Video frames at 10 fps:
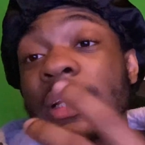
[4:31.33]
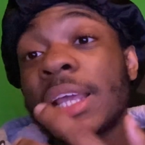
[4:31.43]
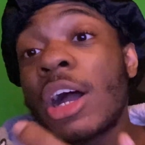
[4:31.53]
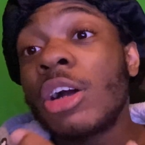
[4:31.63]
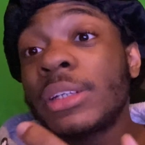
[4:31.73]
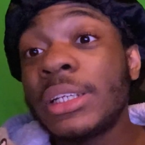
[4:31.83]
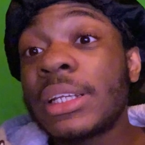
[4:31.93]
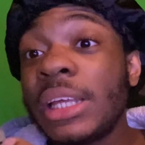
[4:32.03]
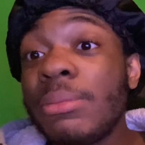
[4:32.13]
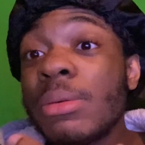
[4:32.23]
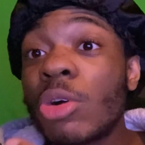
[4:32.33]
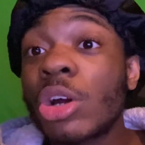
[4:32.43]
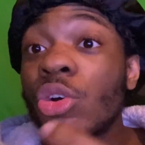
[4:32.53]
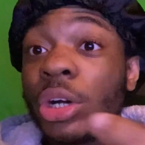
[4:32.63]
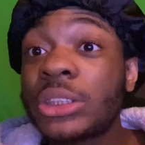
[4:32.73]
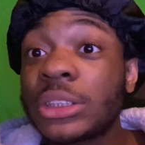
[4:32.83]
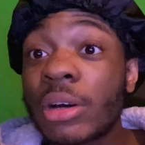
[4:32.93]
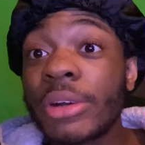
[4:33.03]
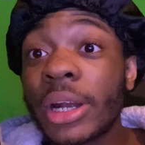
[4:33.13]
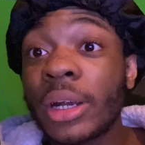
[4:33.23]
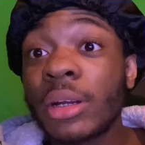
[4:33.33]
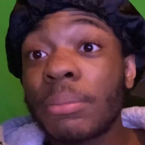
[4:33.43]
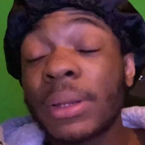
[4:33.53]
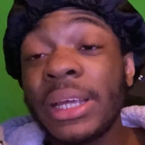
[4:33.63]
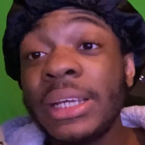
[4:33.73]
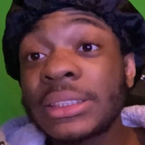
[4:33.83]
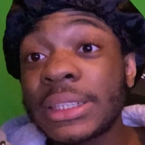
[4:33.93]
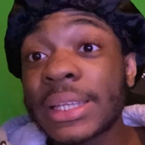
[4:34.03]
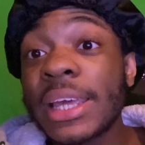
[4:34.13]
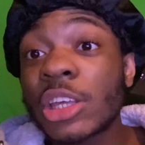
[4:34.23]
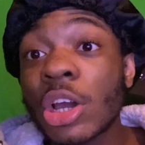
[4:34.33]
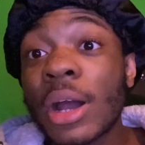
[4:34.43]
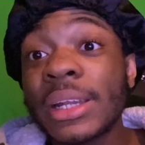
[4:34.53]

Y'all need to leave me more questions over there, please, and thank y'all.